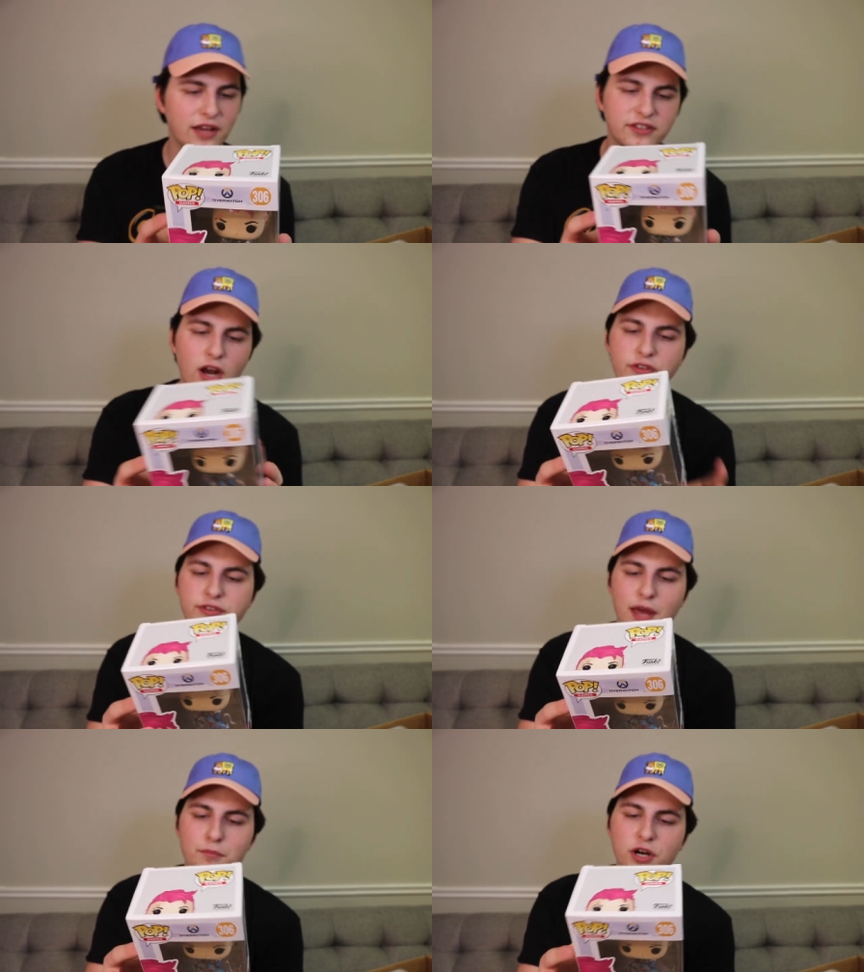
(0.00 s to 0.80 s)
guys can
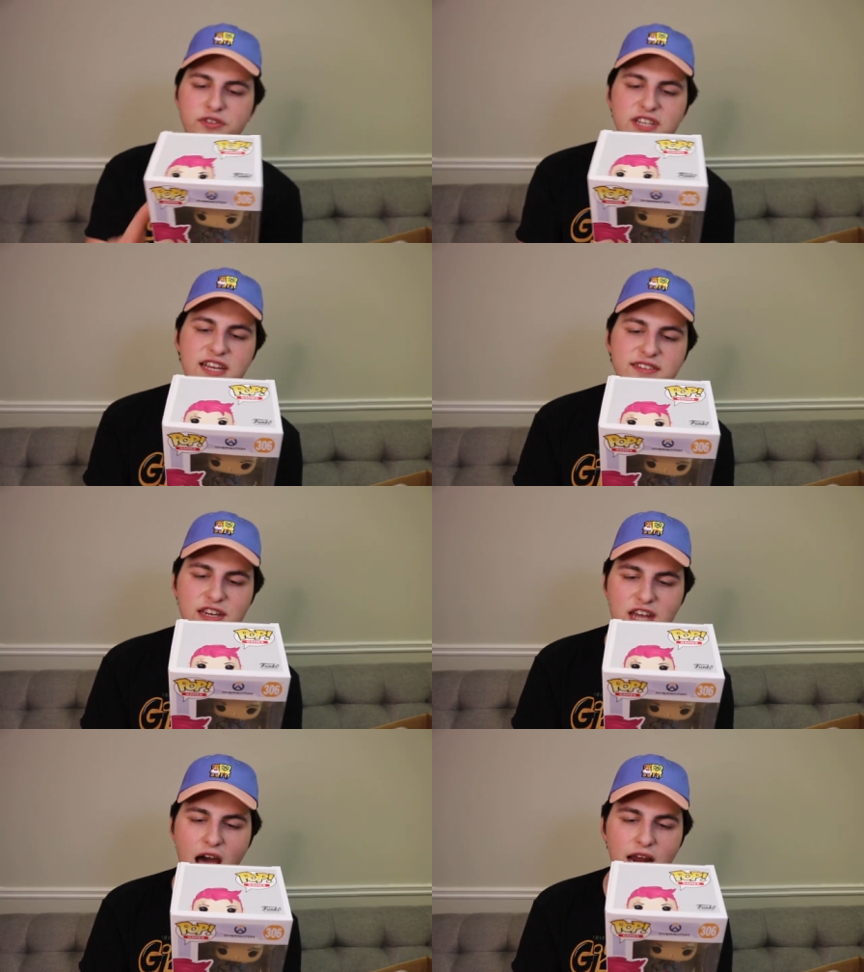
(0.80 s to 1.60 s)
also get Mercies
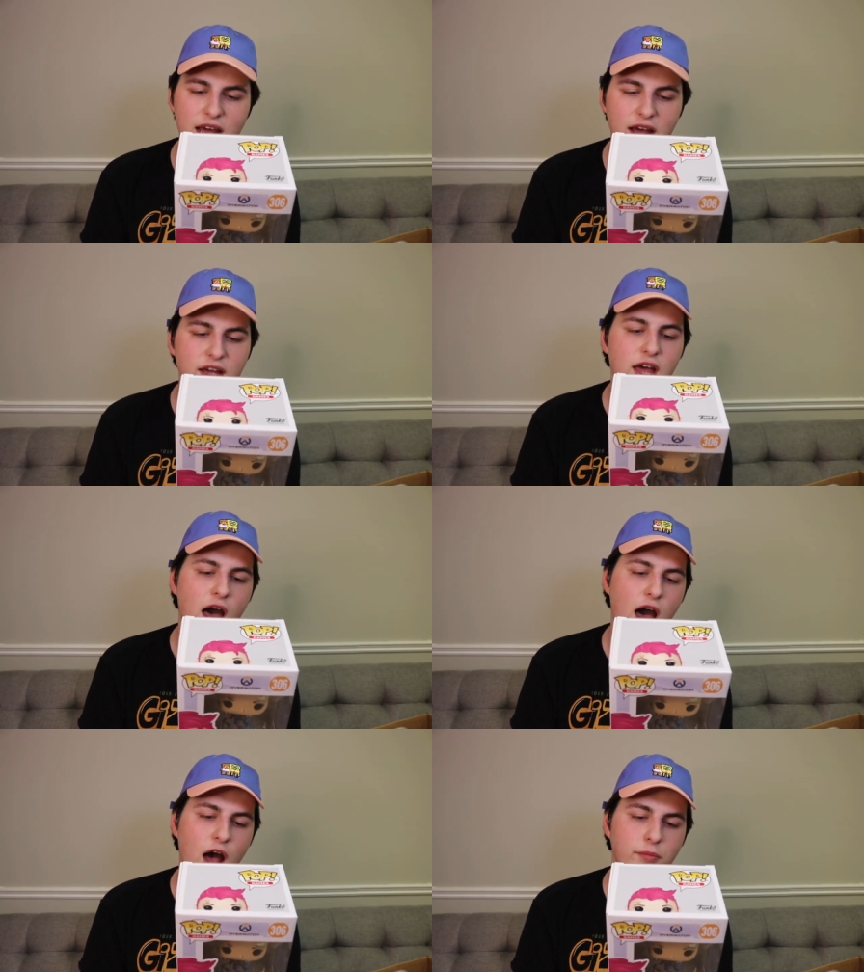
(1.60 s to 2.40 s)
and Yada,
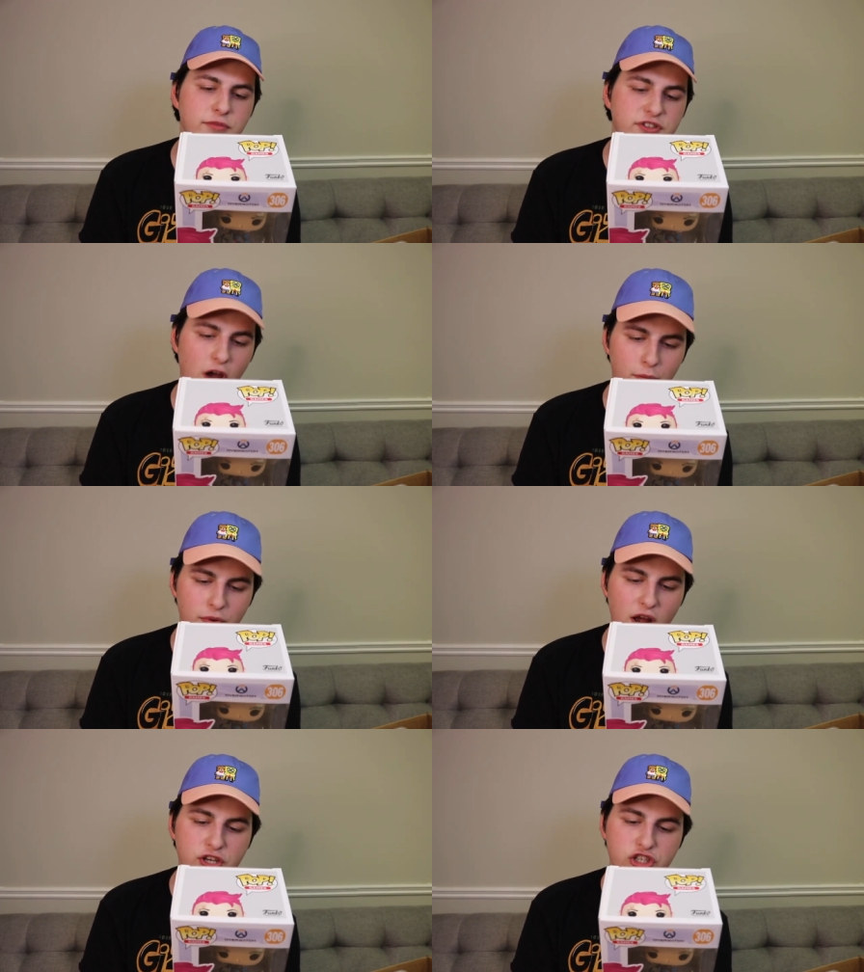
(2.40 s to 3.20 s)

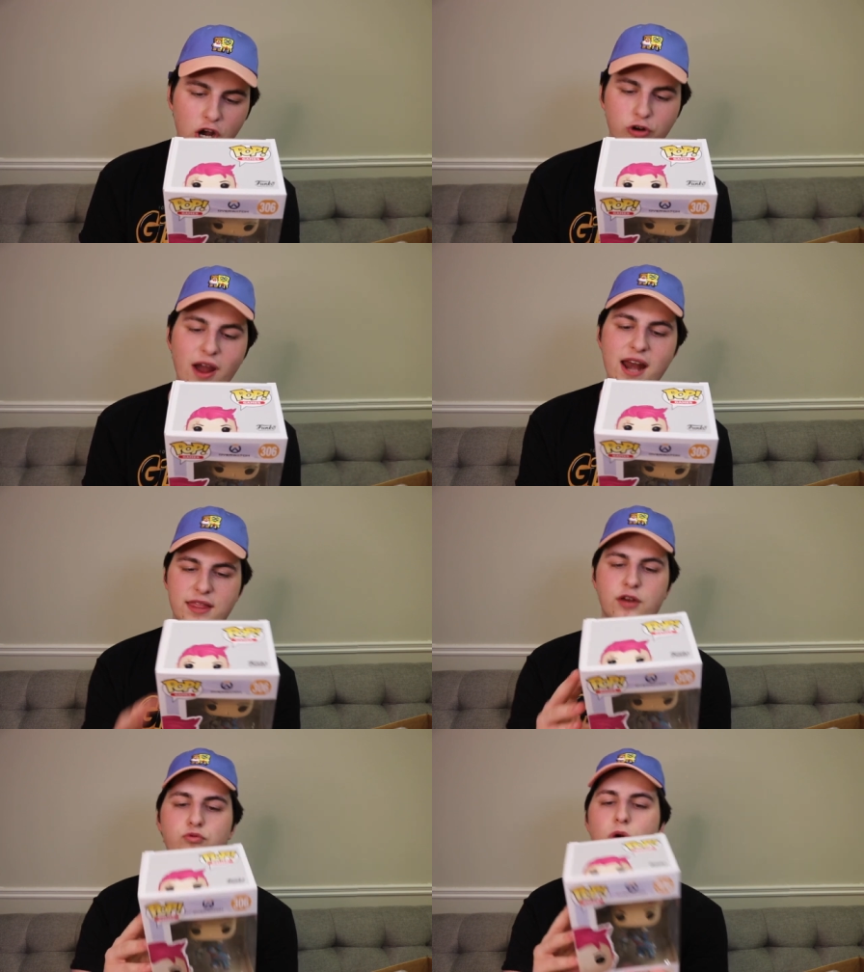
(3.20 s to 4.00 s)
Sombra, Junkrat,
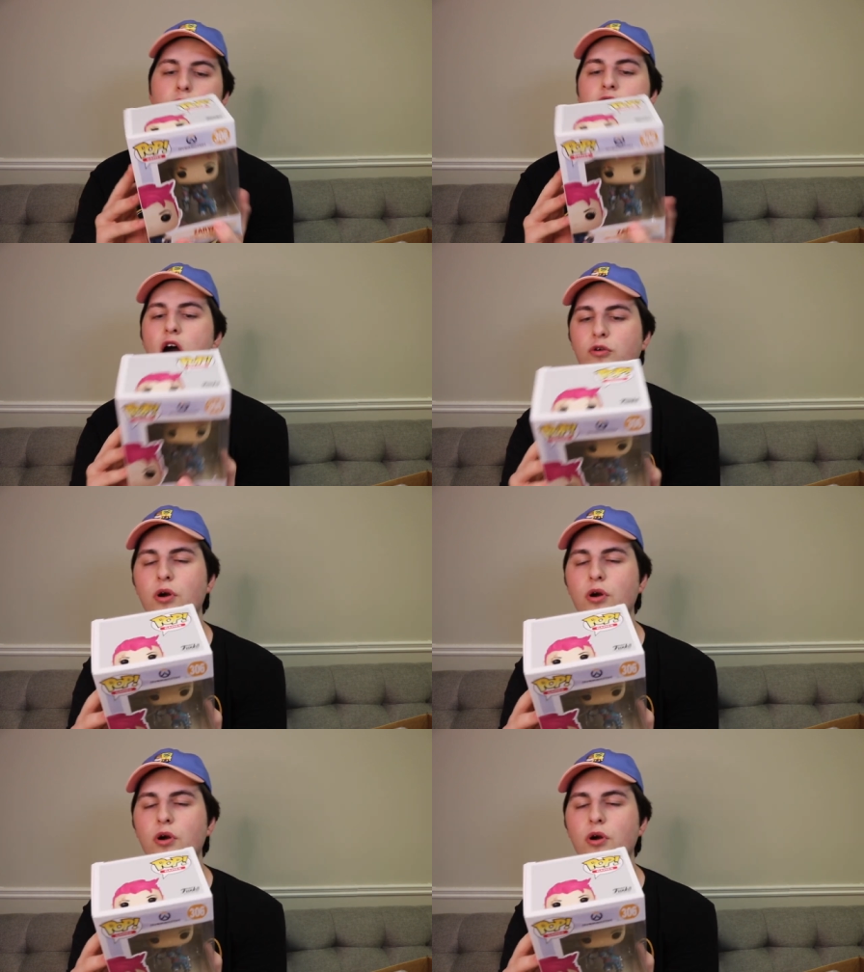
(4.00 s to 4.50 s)
and then Roadhog.